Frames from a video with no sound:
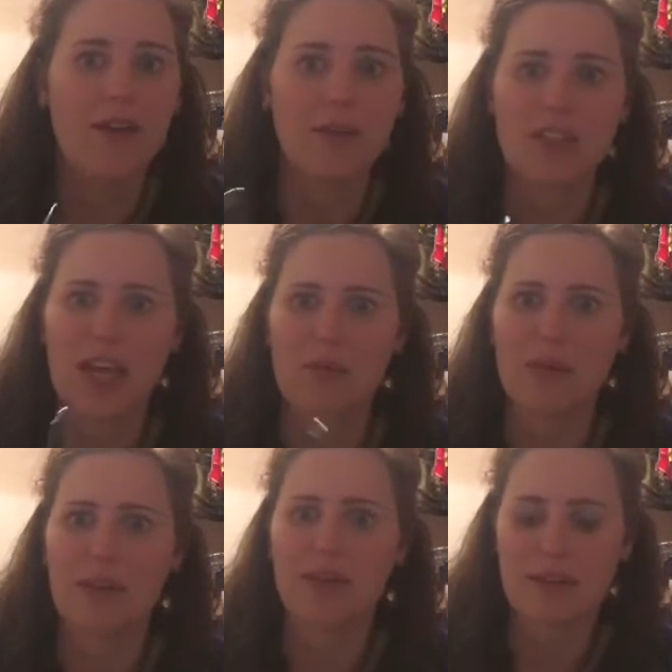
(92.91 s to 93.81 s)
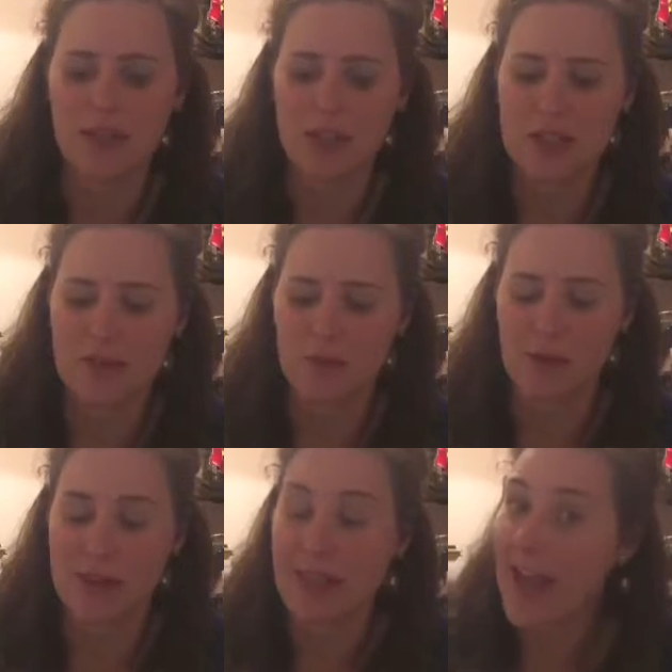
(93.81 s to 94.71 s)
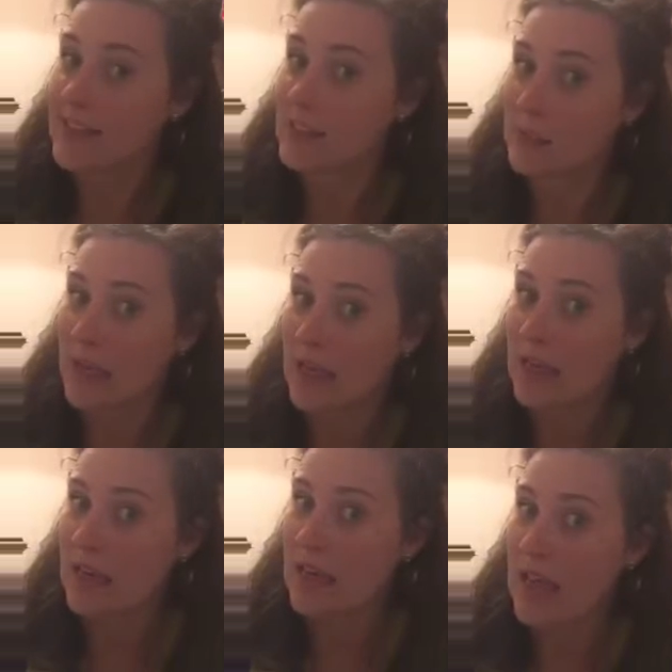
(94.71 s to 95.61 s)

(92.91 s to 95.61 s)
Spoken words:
which I had really good intentions of doing last week.